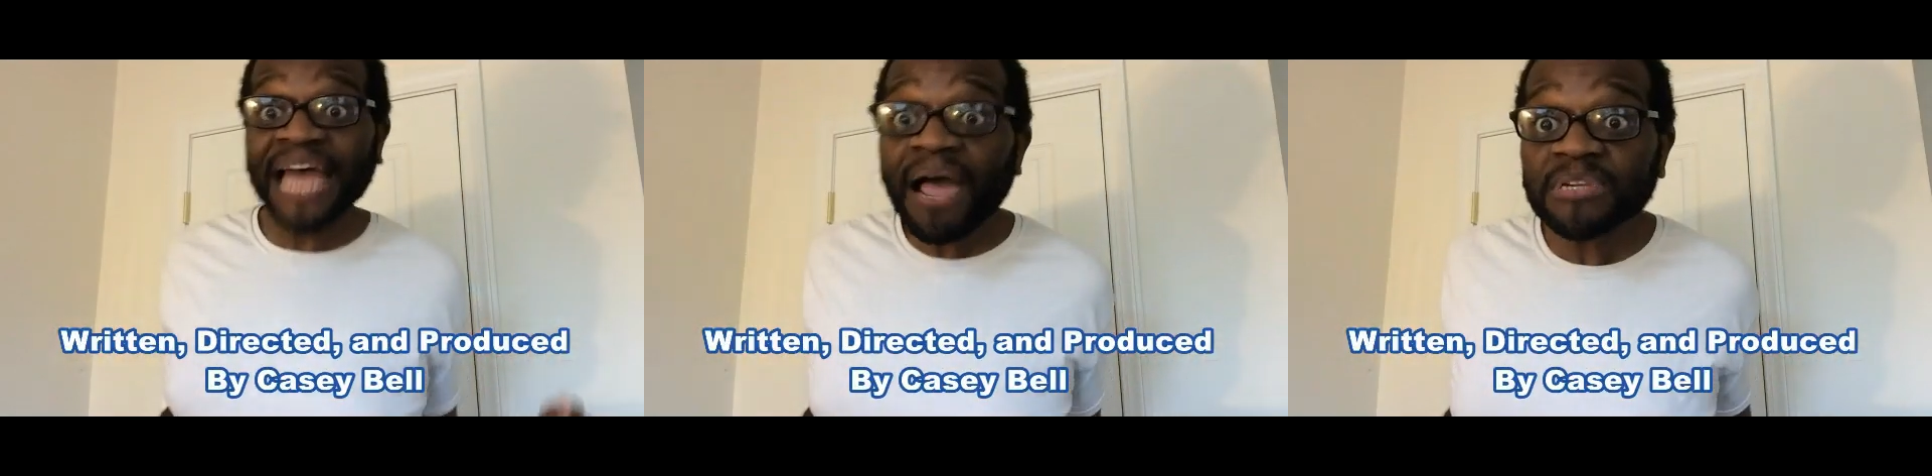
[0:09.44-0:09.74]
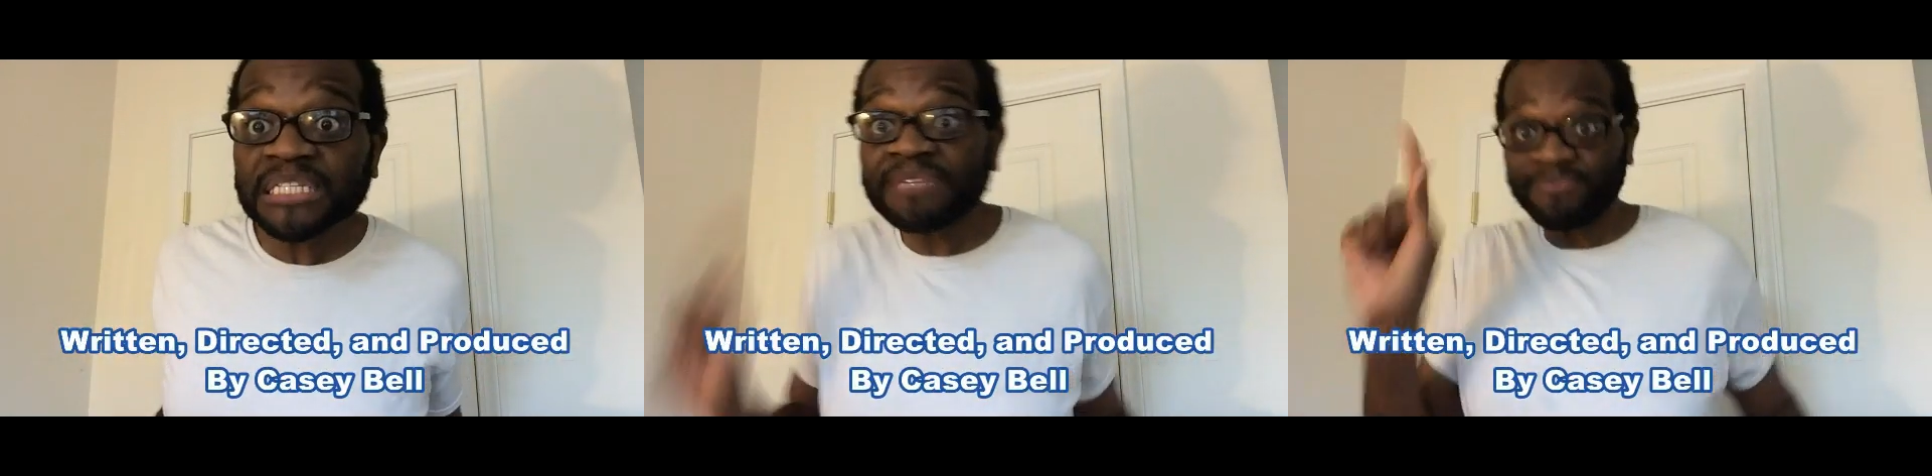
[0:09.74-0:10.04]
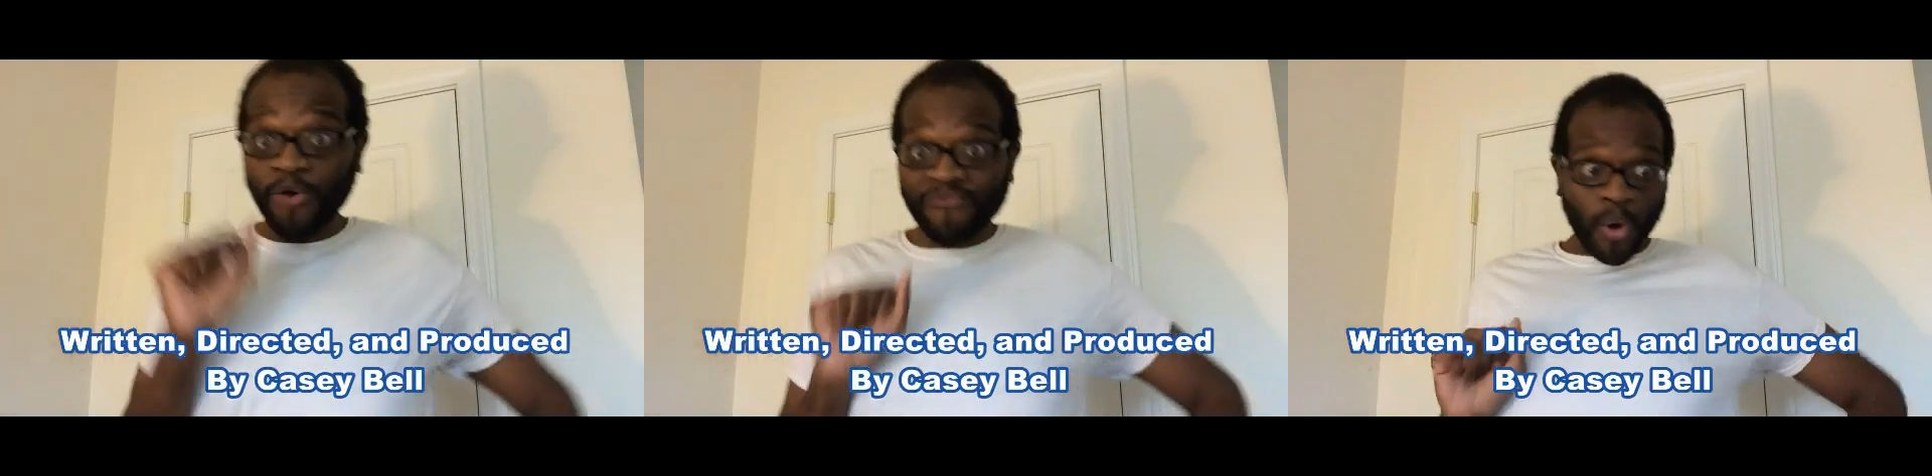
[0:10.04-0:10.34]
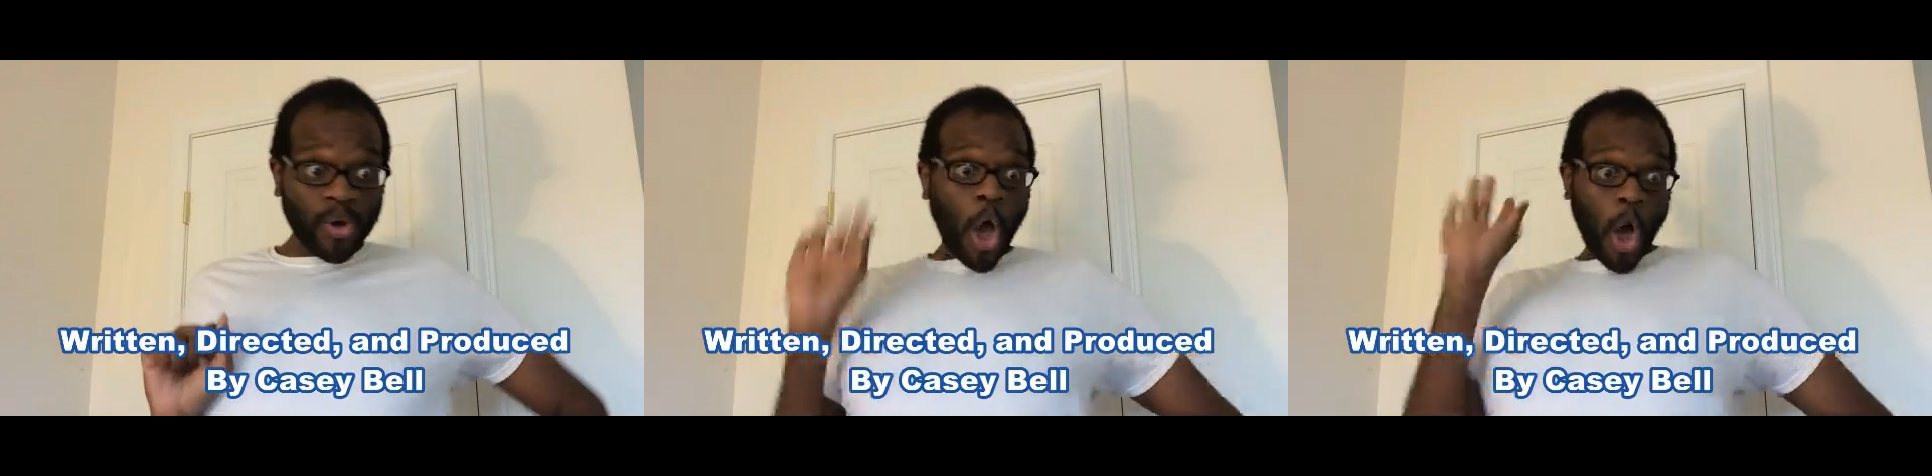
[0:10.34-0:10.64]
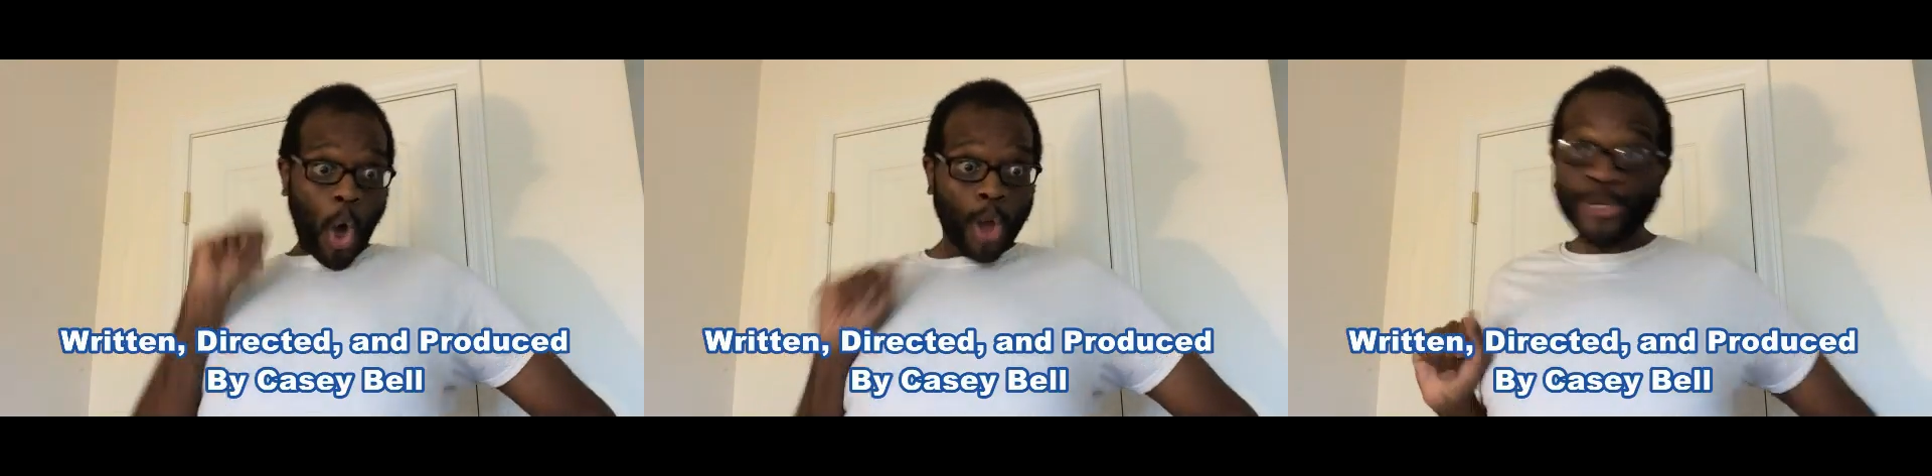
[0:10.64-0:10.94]
I'll tell
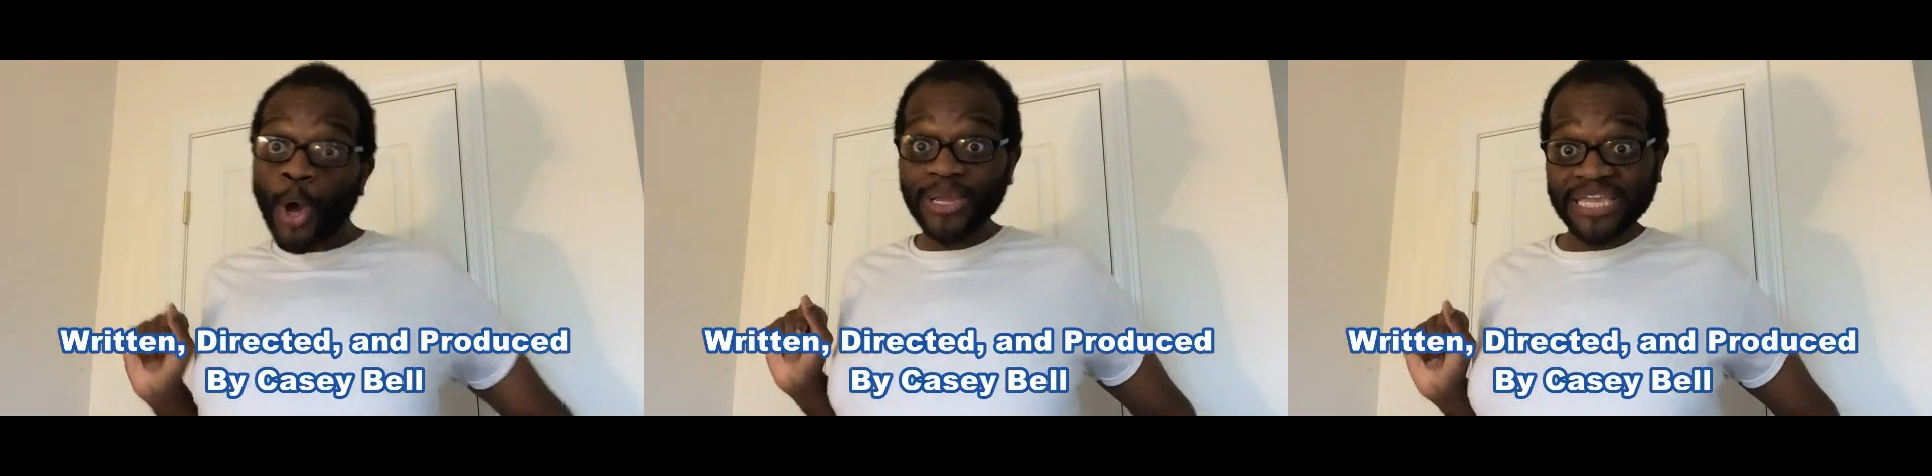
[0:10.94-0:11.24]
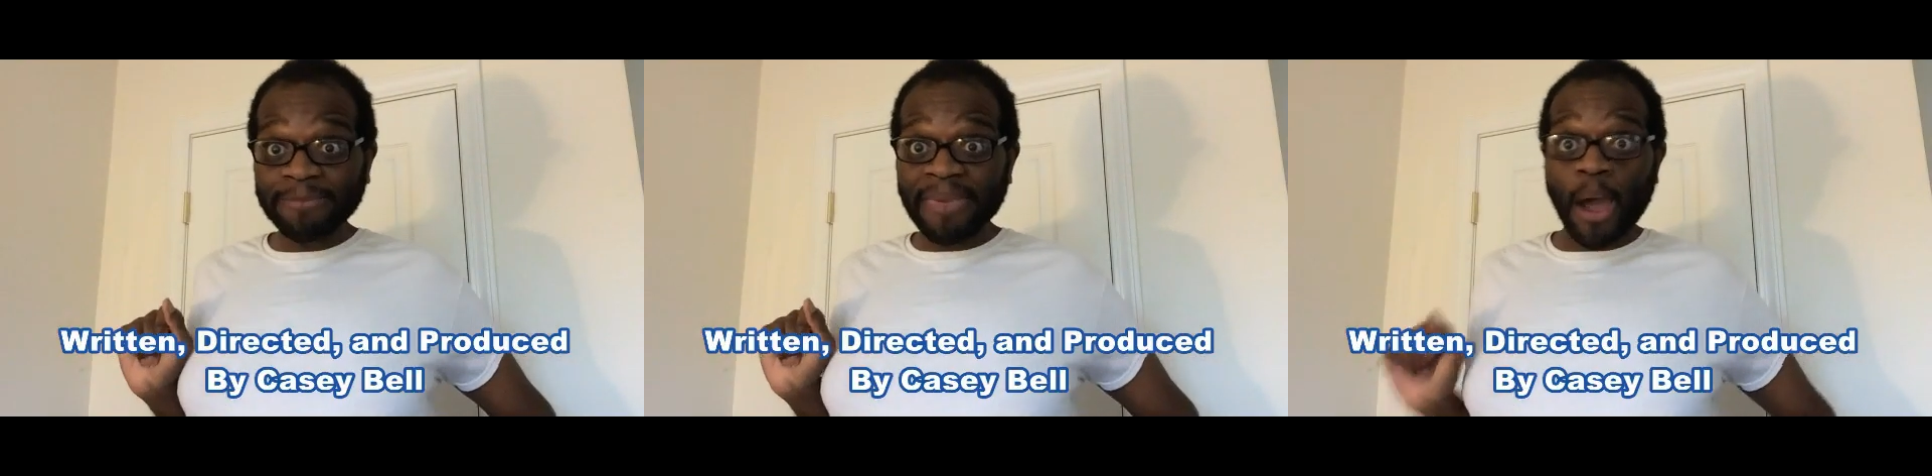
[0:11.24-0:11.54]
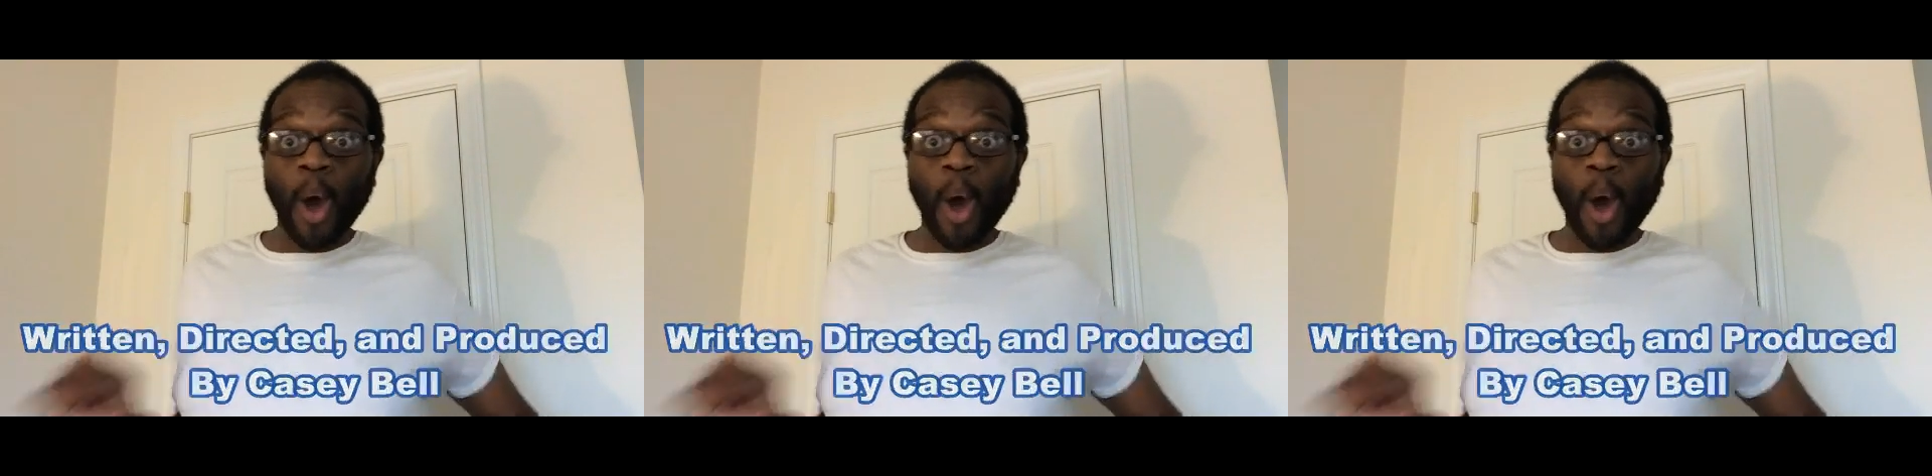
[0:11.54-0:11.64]
you what I